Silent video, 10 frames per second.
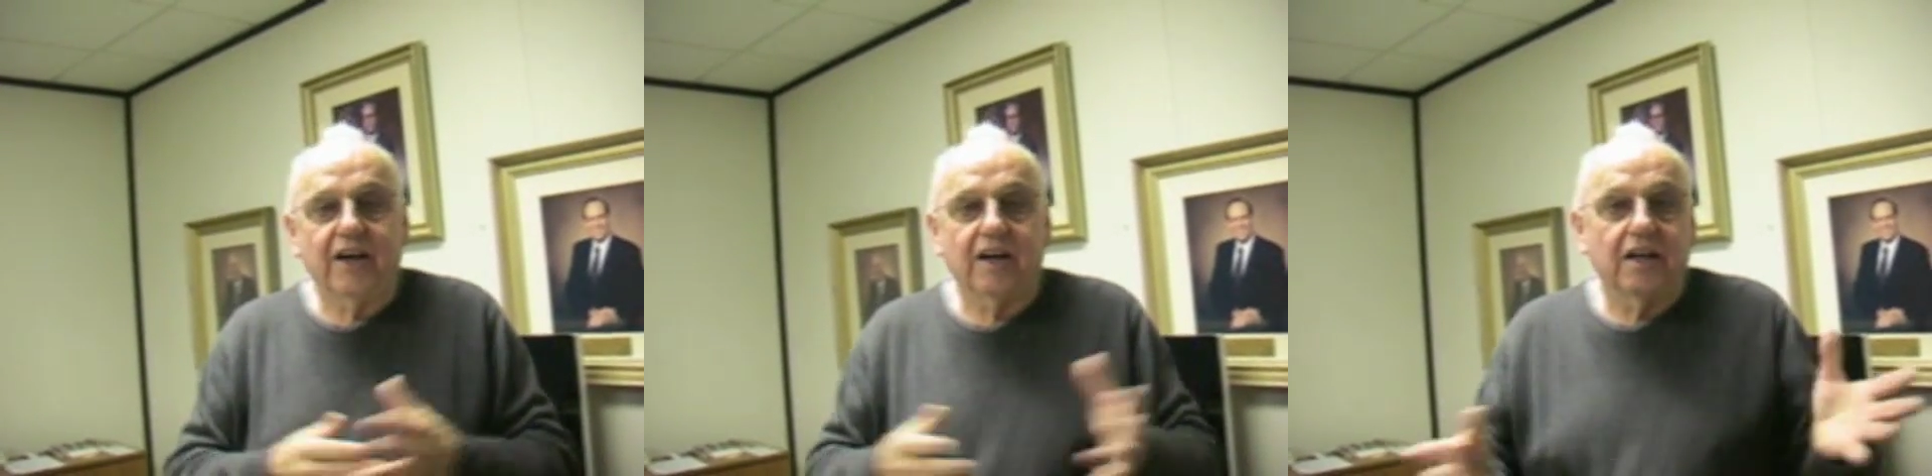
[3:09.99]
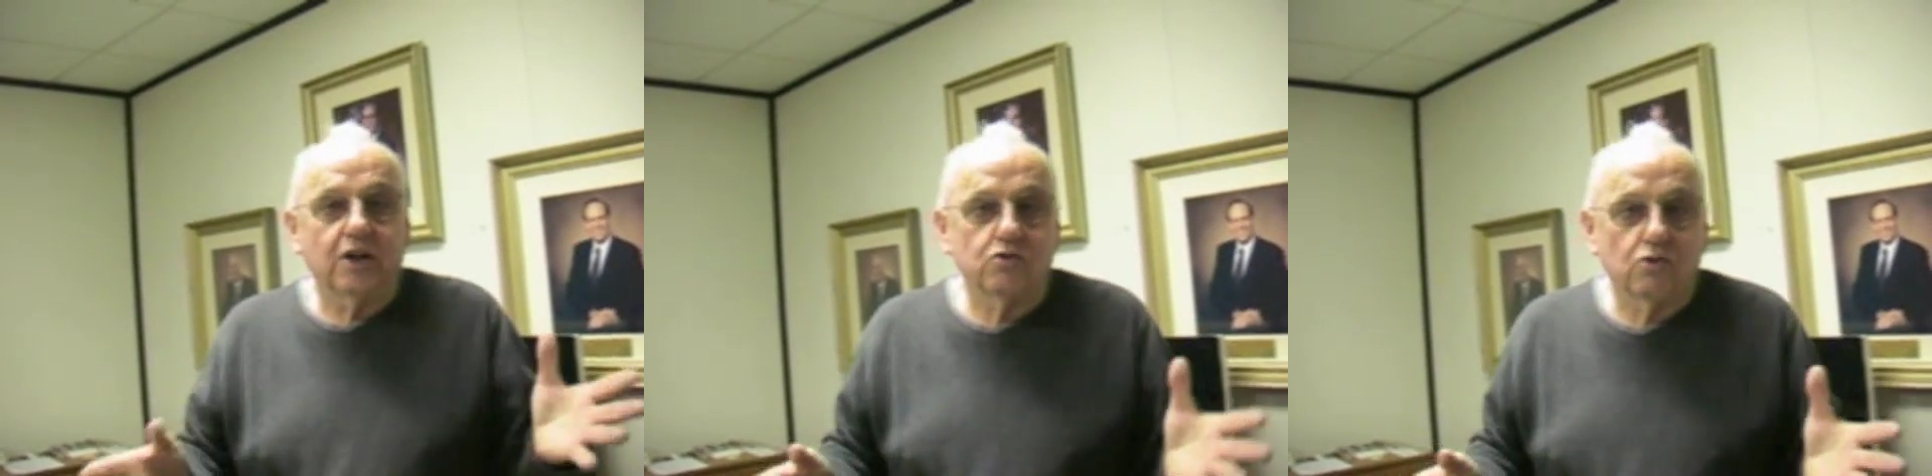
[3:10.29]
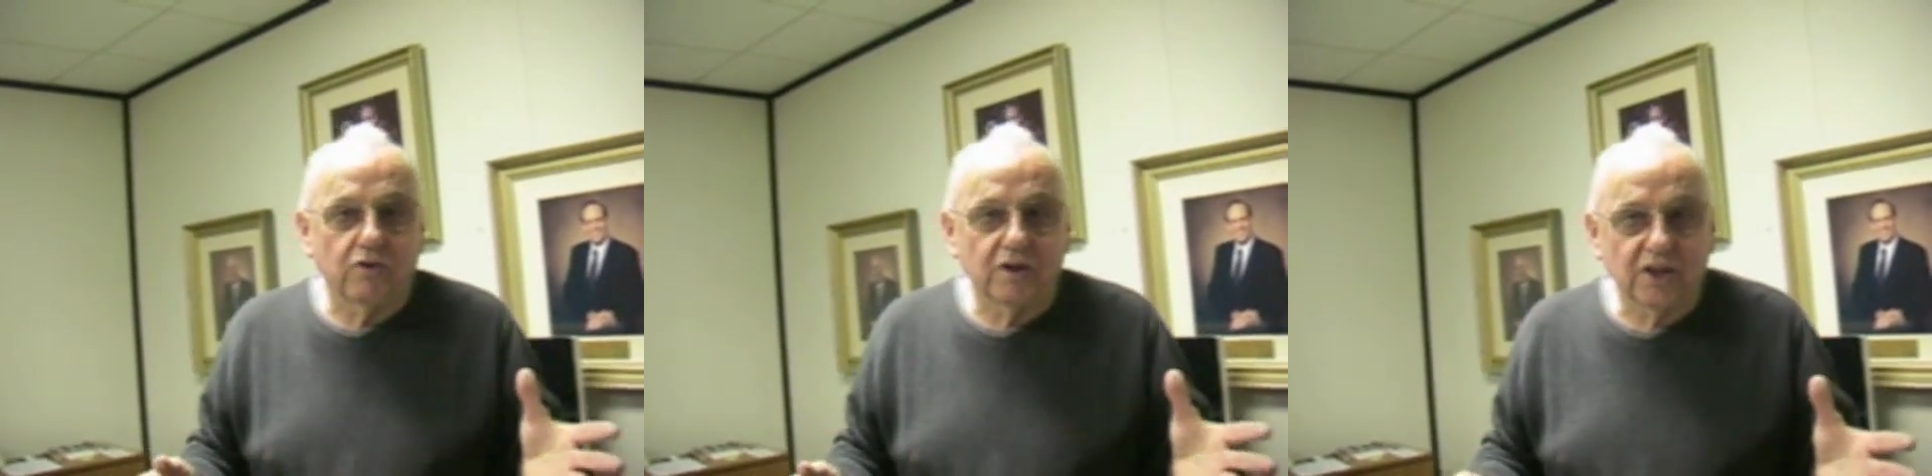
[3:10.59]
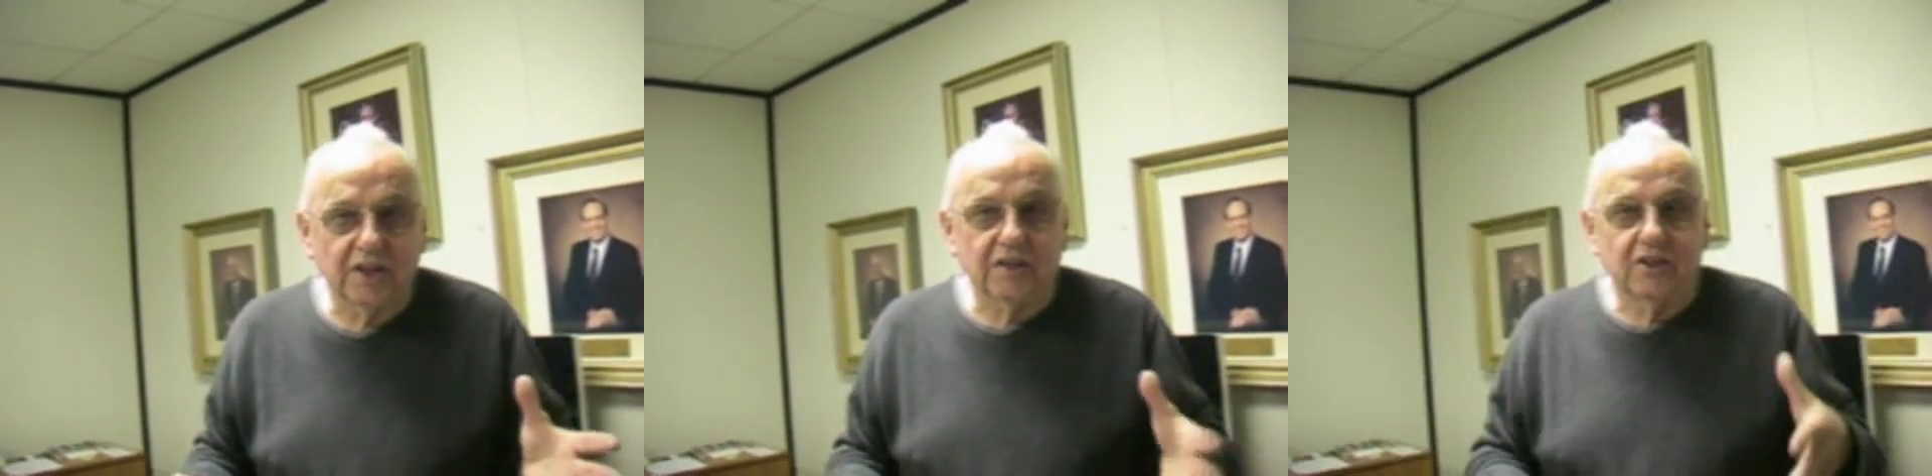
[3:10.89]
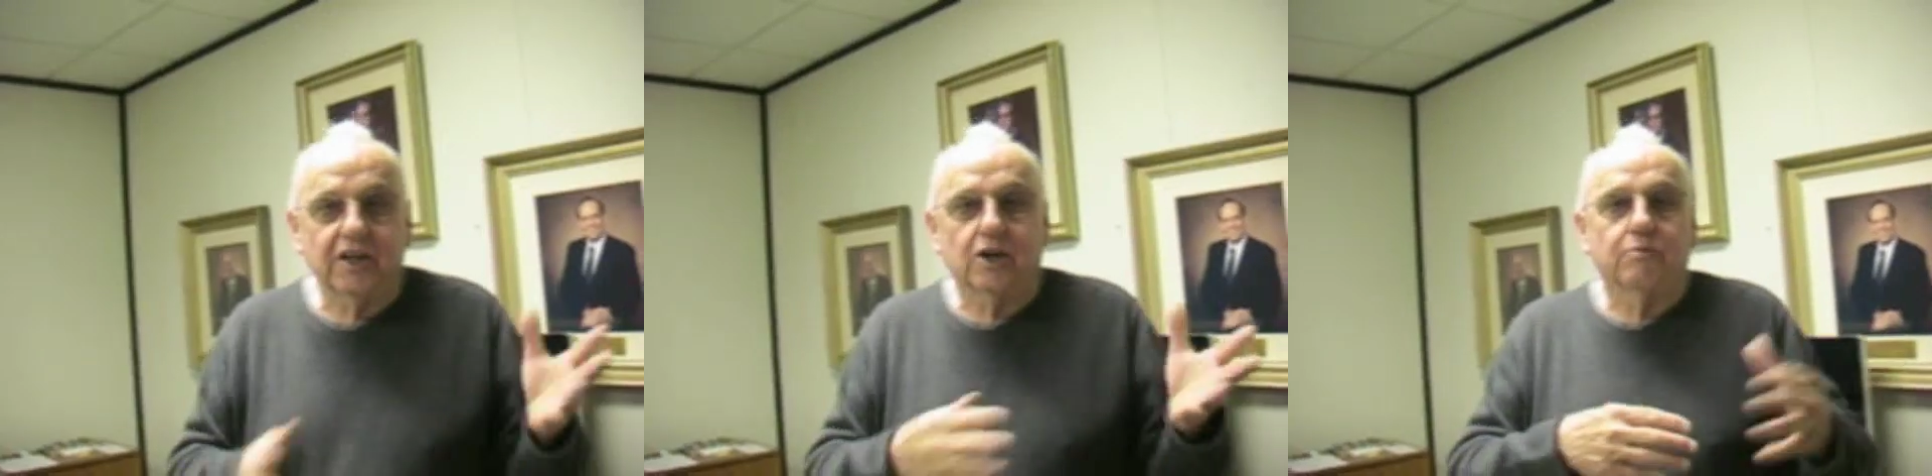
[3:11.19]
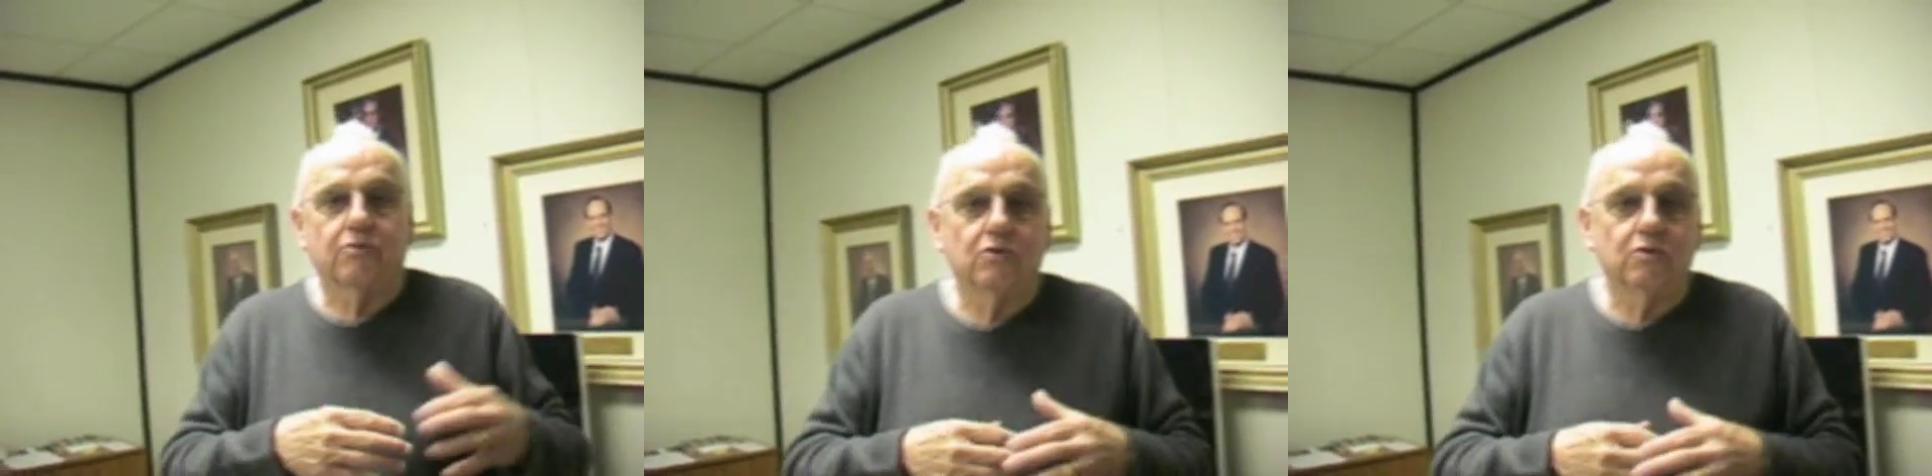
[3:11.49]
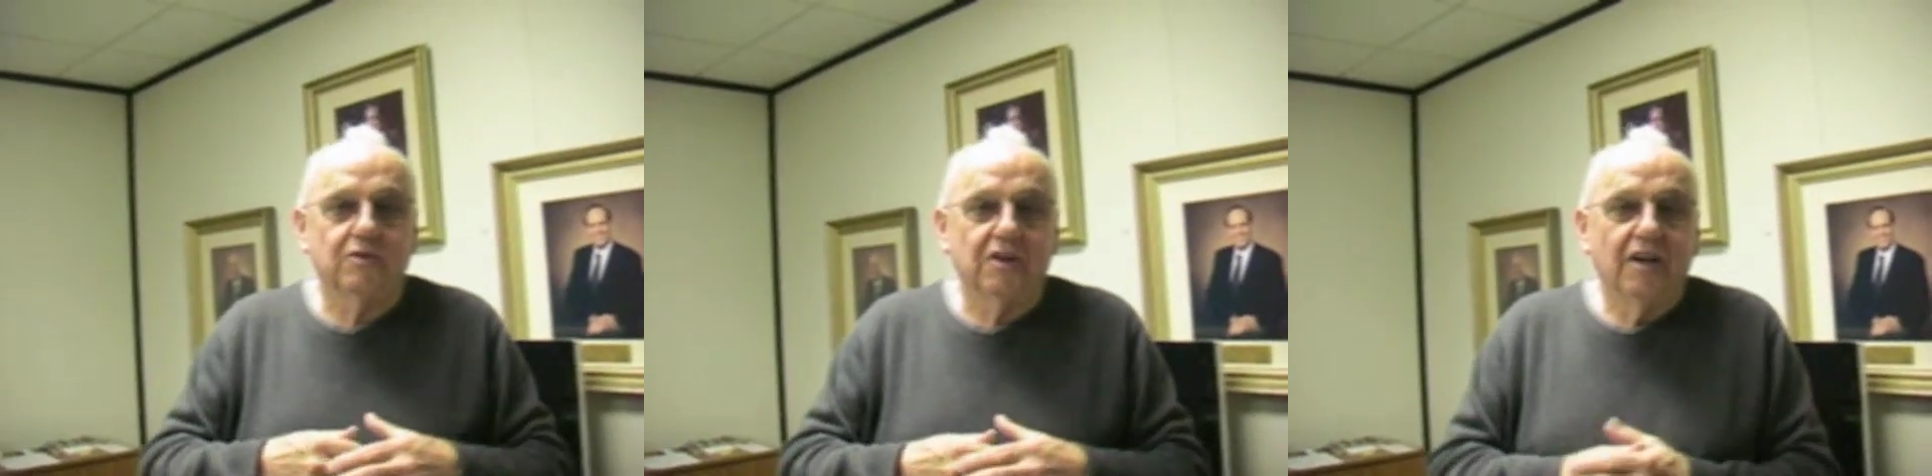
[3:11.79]
I had a lot of drawings I needed to get
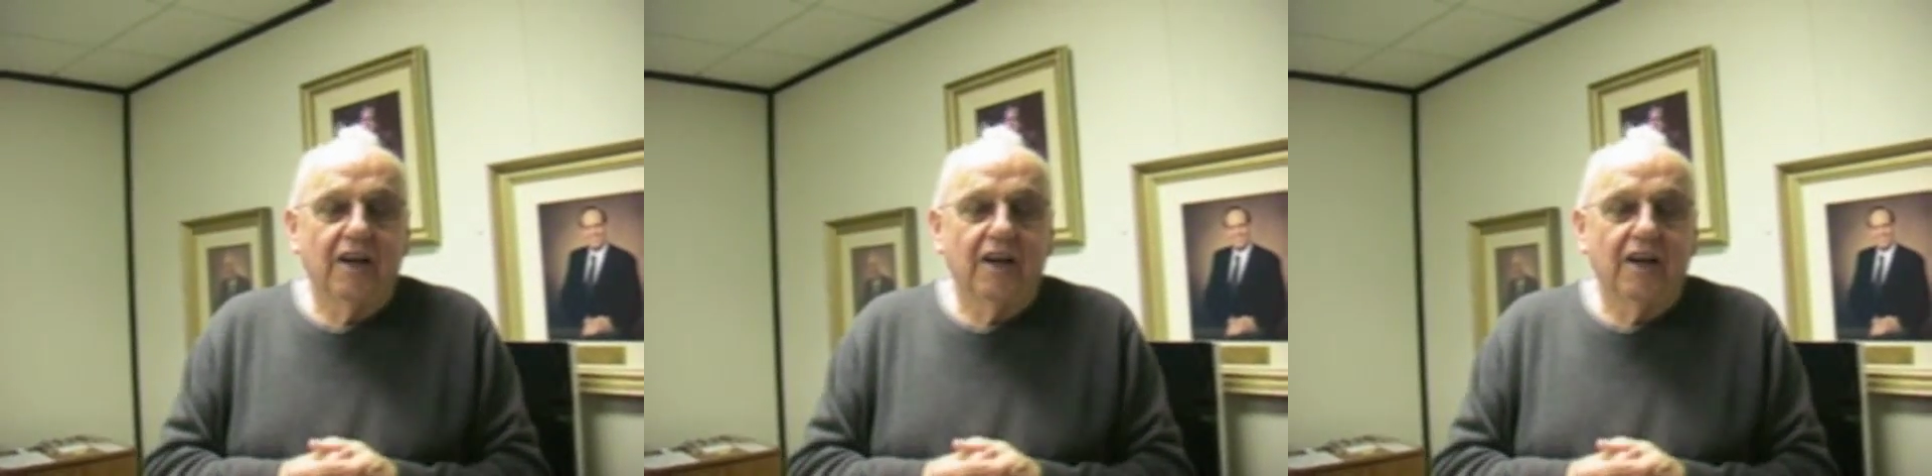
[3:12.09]
approved,